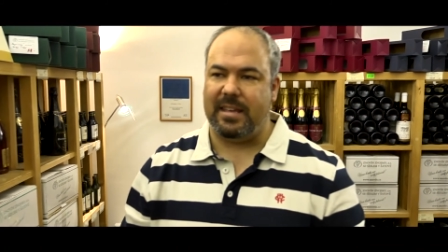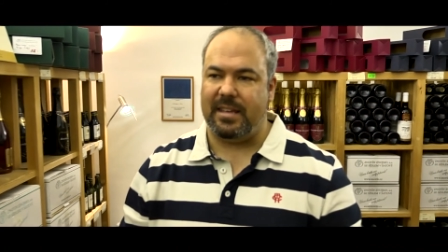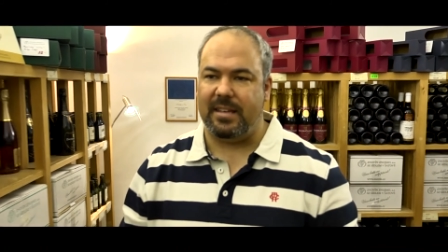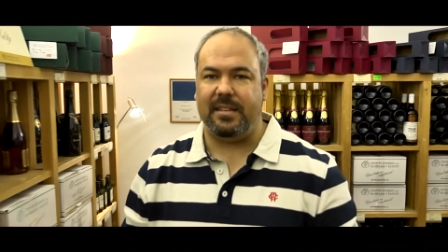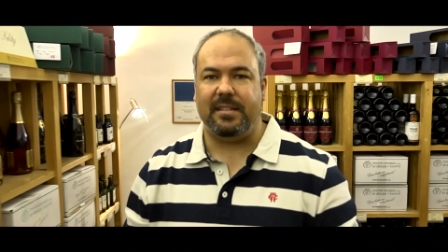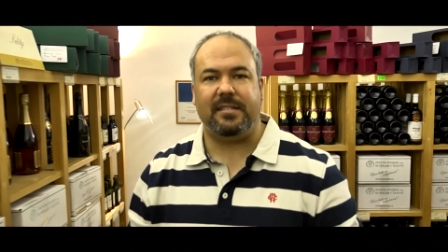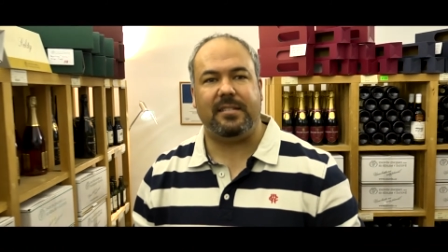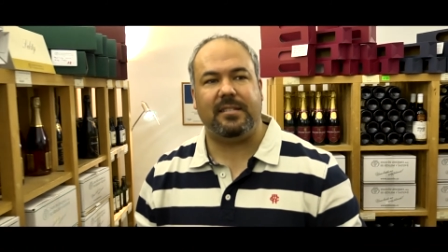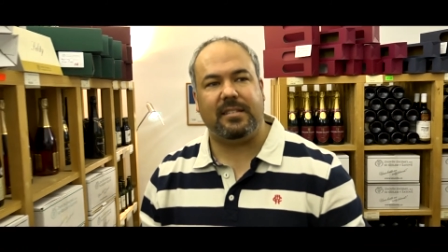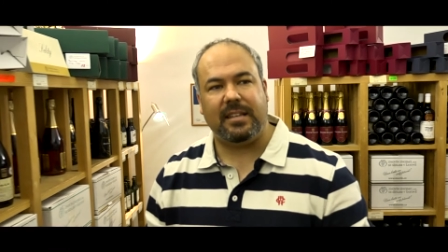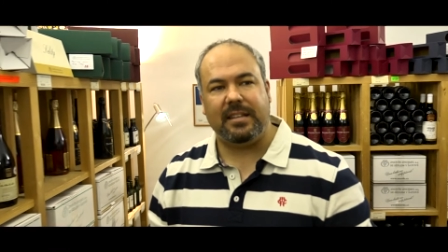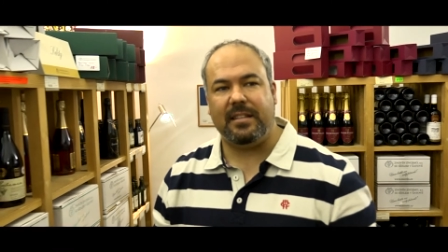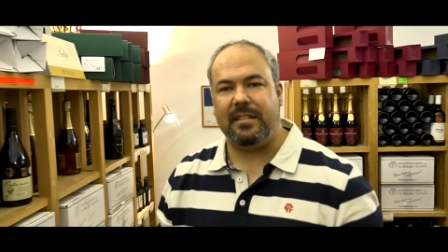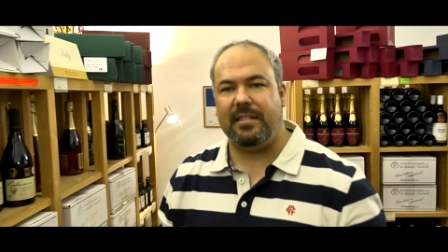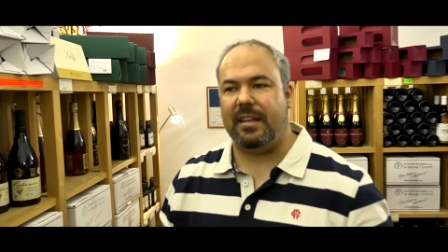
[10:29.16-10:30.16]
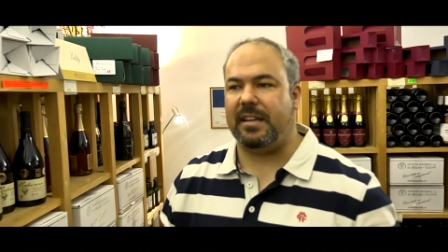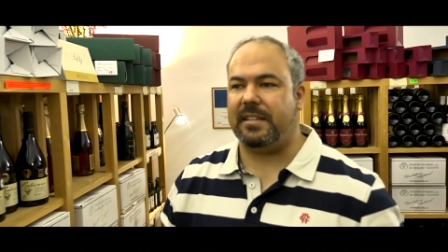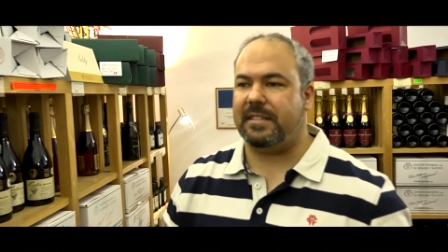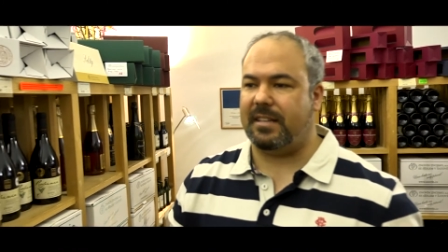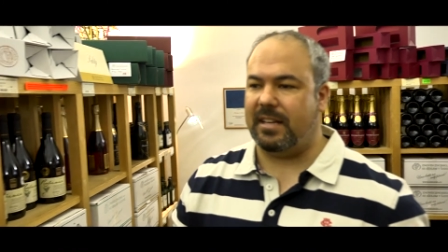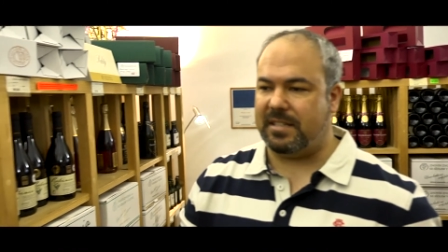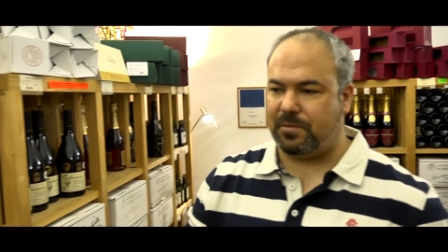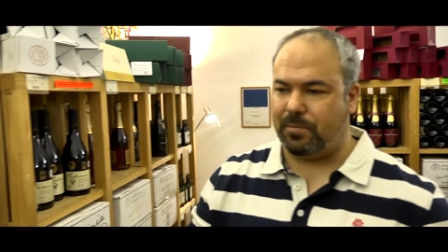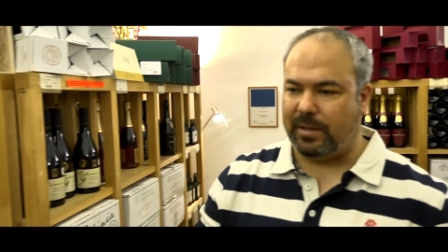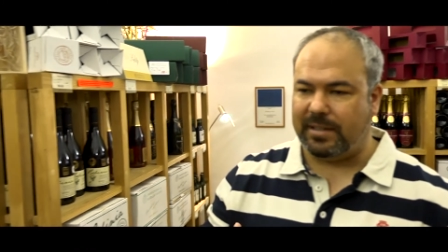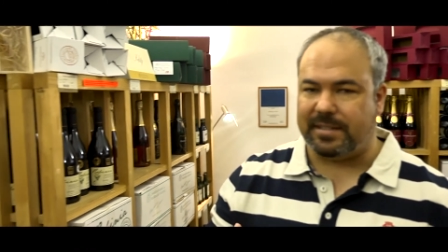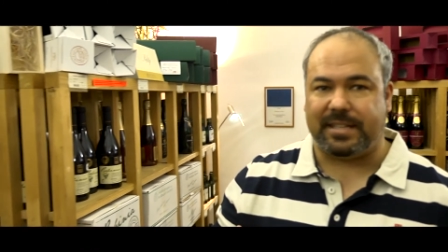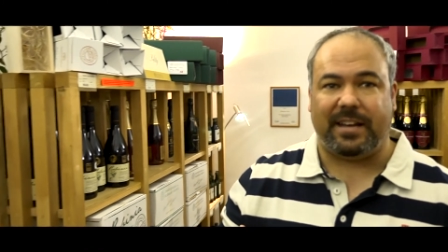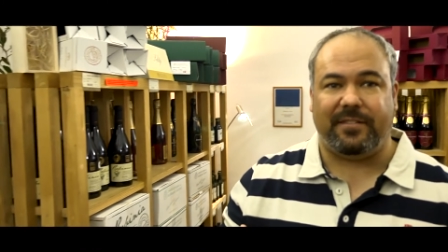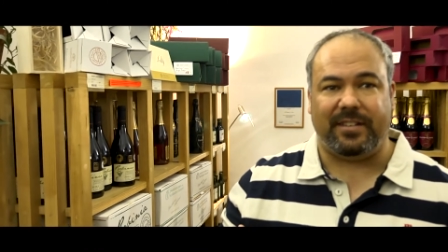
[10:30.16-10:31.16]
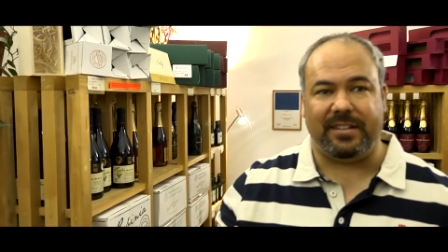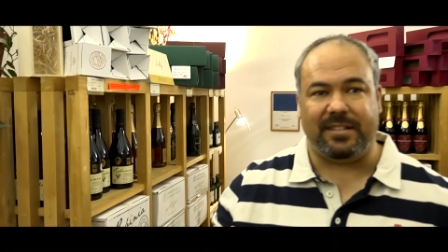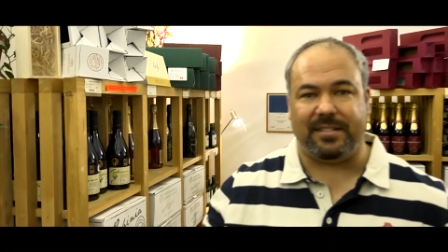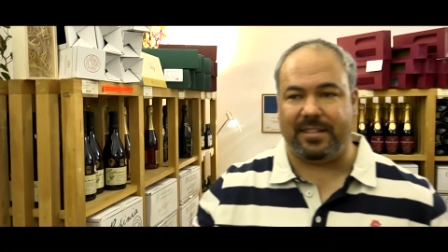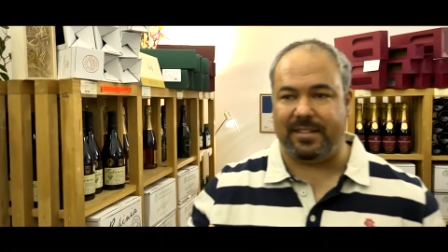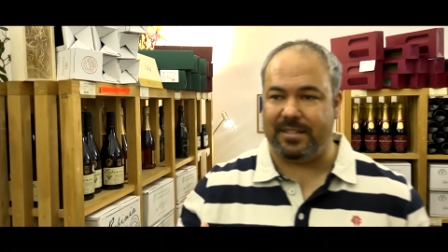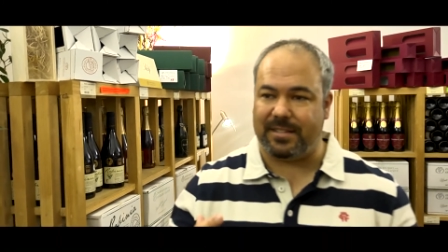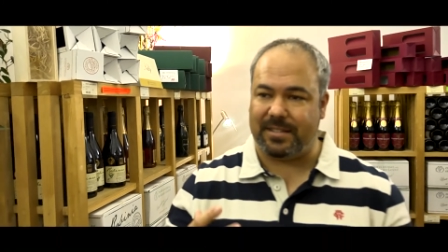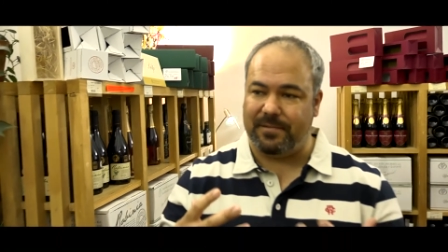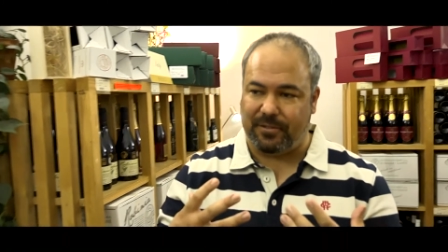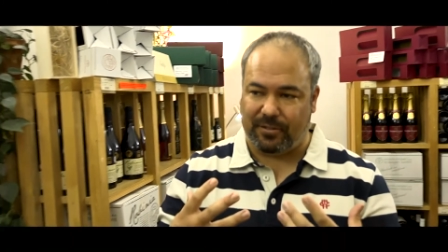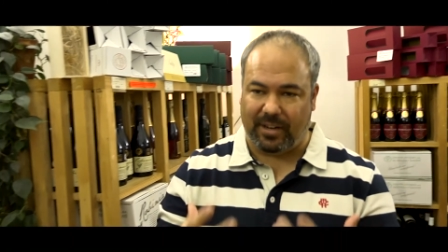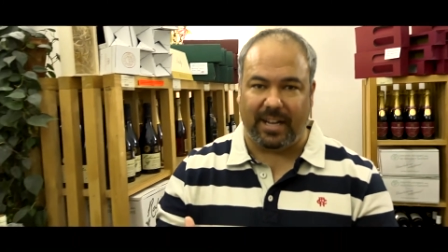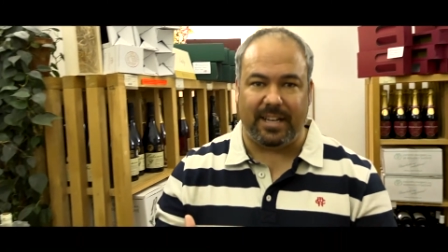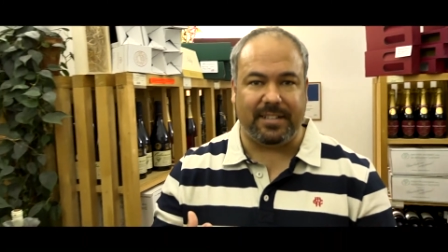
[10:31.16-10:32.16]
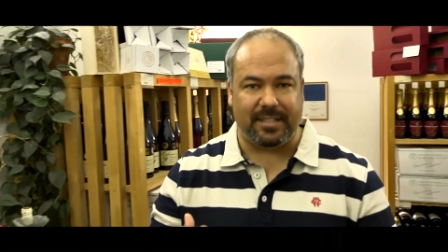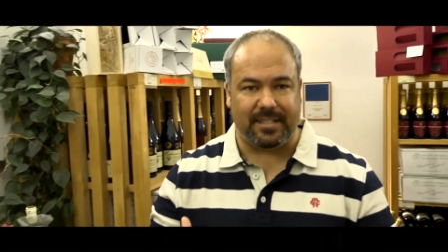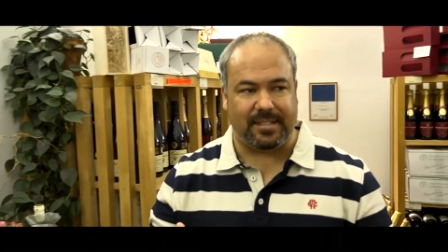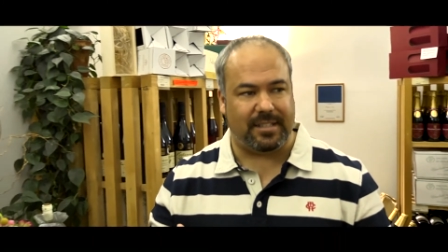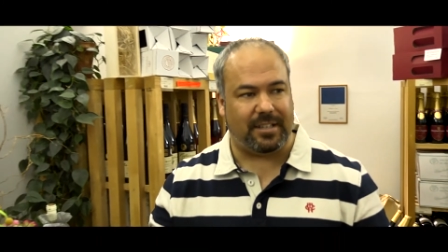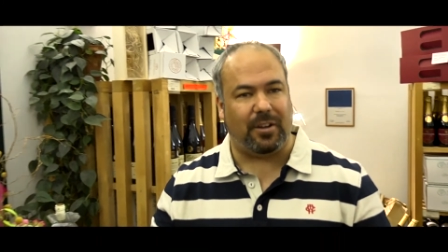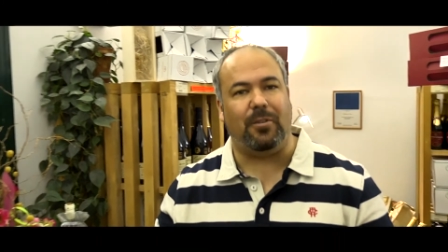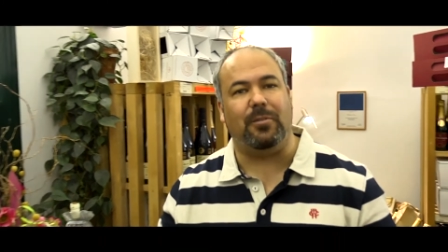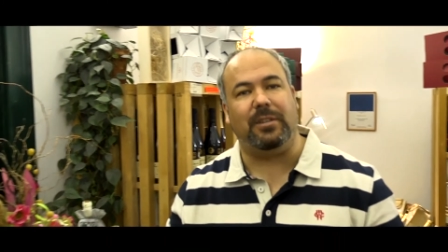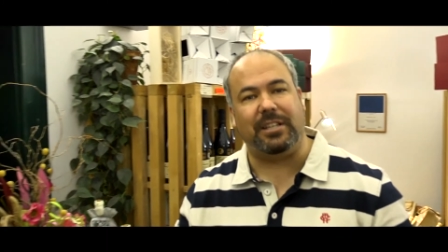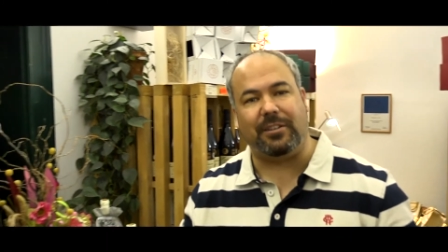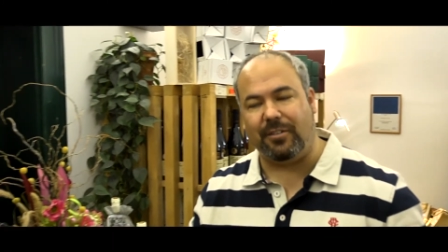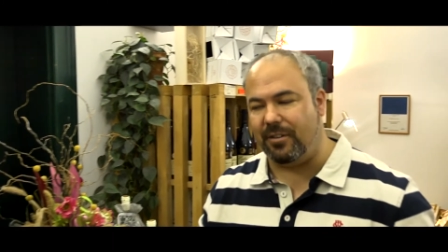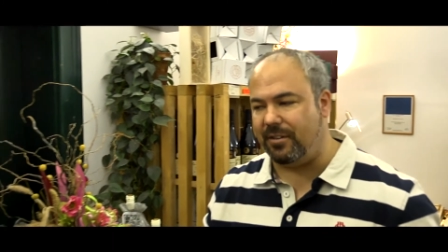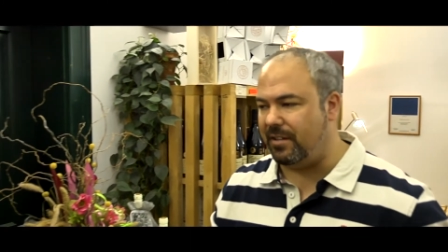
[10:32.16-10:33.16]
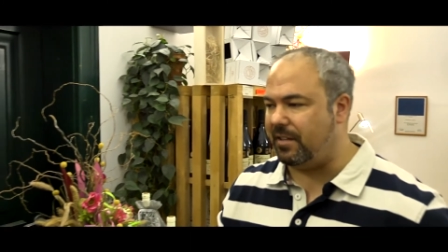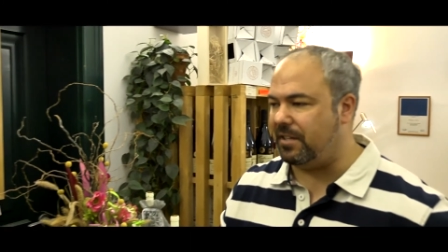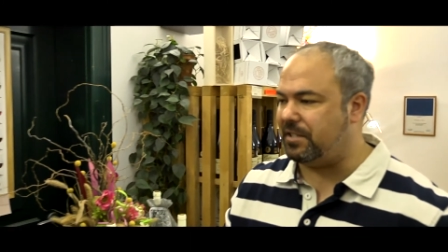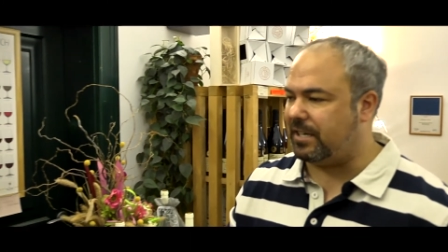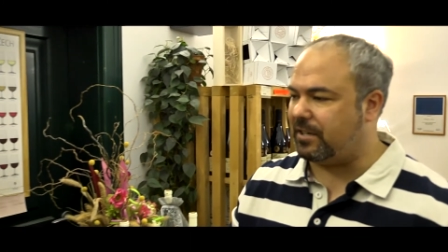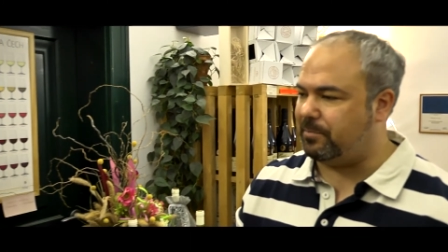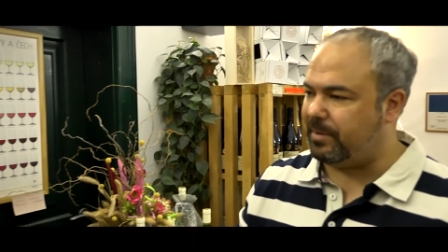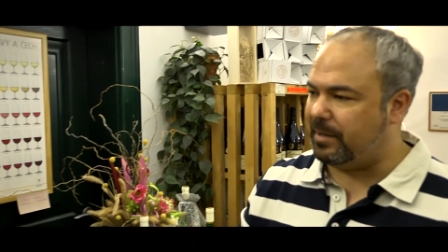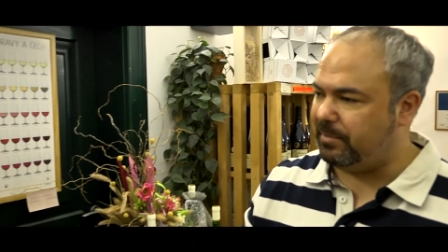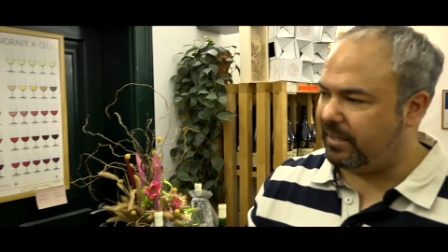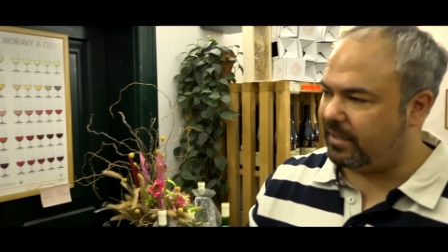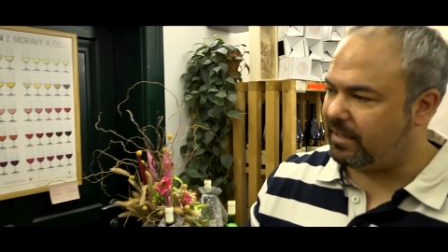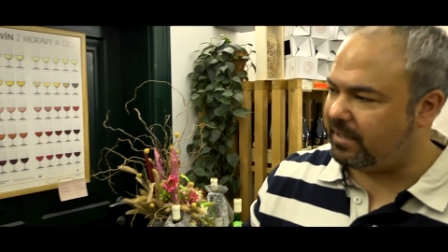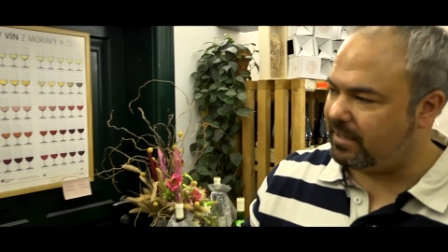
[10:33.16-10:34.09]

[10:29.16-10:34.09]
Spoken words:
is that as well as having these varieties that are only grown in the Czech Republic,